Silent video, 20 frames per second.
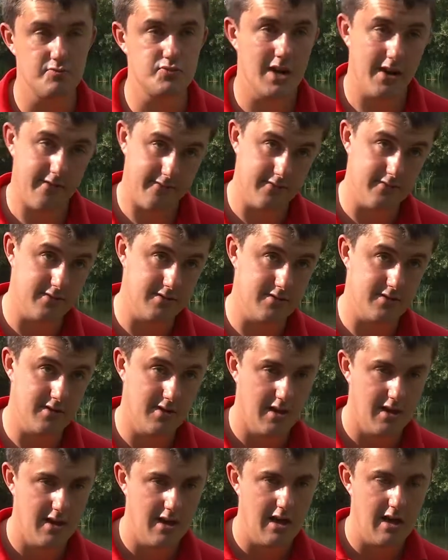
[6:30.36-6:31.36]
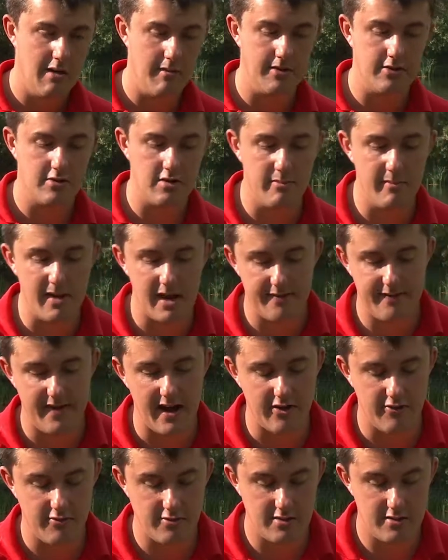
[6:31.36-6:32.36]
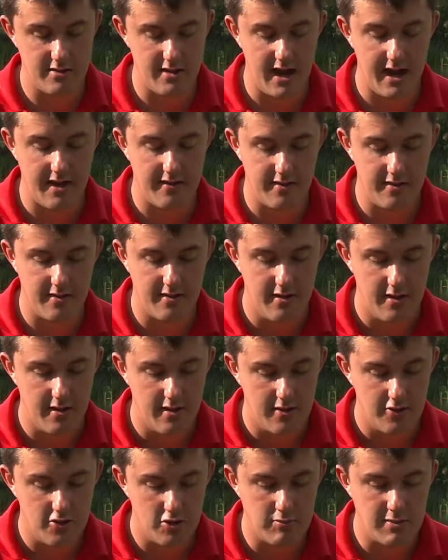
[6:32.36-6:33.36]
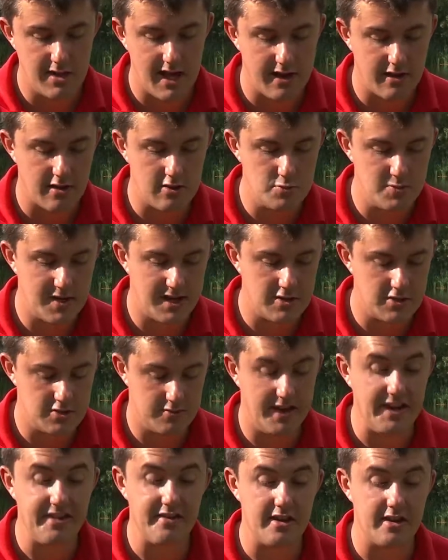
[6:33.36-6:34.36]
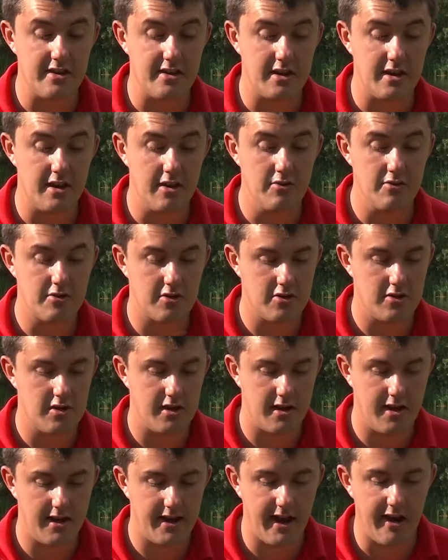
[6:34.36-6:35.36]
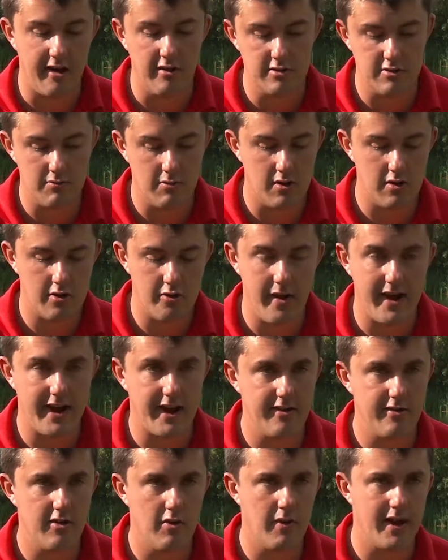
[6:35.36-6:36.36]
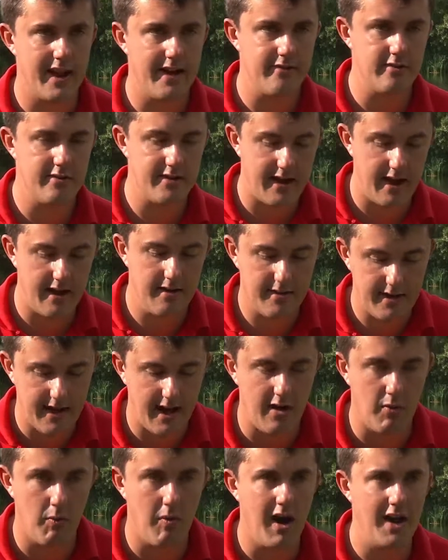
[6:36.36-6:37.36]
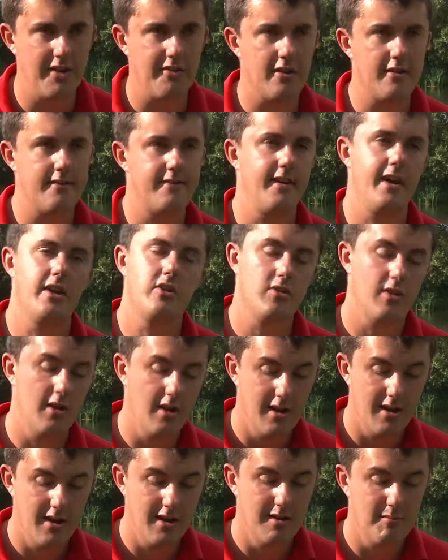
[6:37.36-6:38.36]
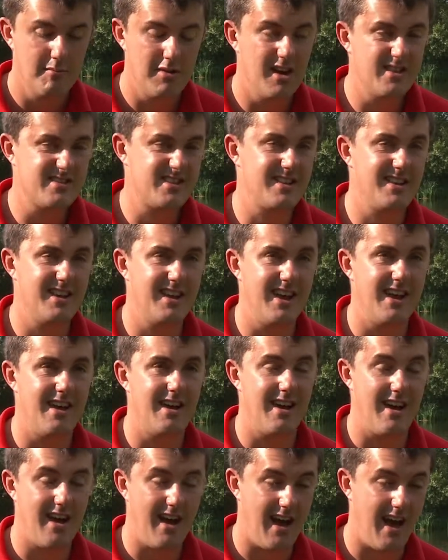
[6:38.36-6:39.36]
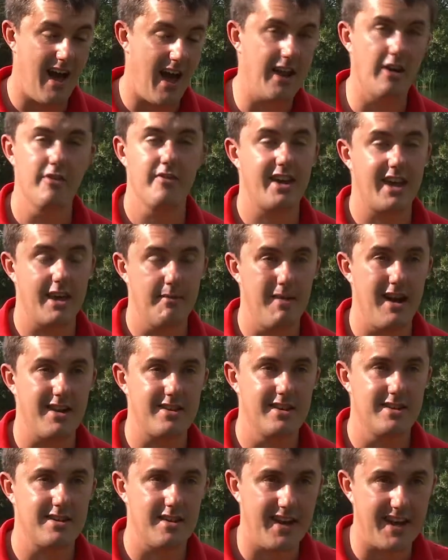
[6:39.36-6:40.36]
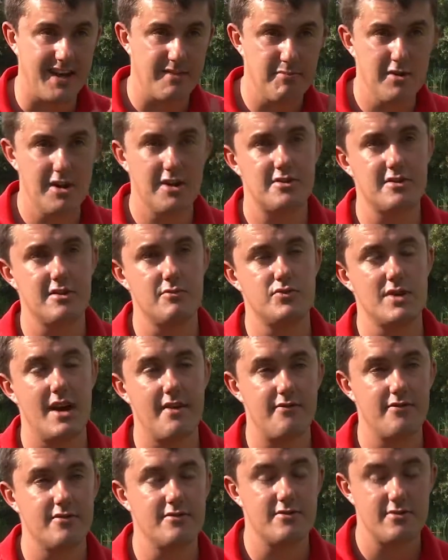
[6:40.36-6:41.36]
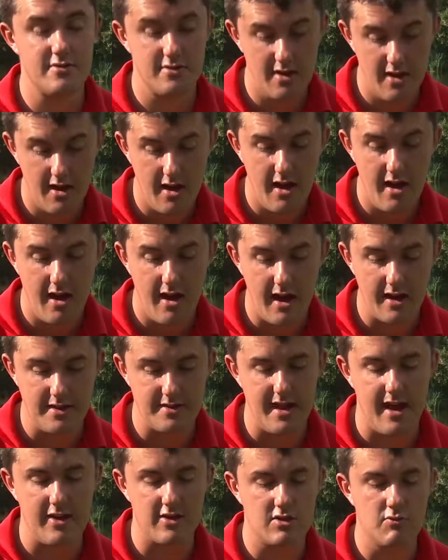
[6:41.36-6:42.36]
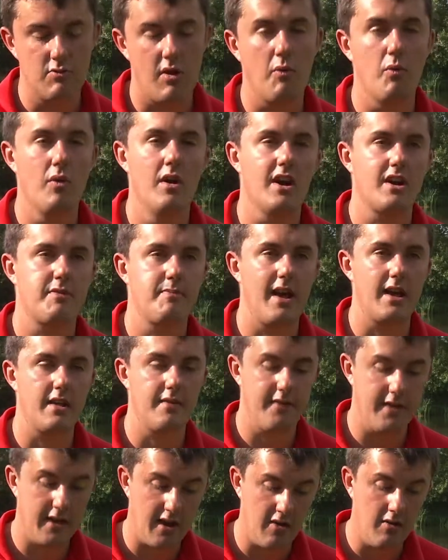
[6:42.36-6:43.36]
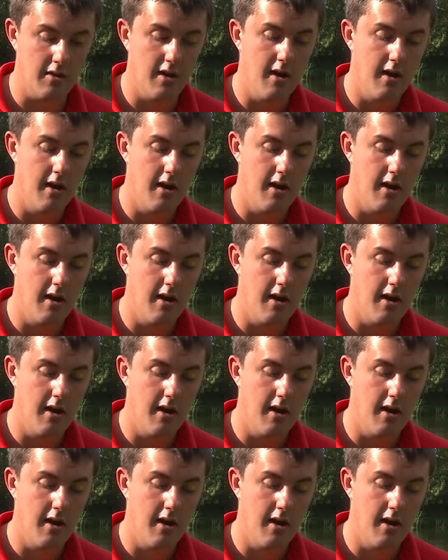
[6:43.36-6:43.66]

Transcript: preference. I mean, some manufacturers state that double handle reels are easier to use because you can get hold of one quicker or whatever and get a wind on a fish. Personally, I don't think it matters. I think it's personal preference. It's down to what works best for you.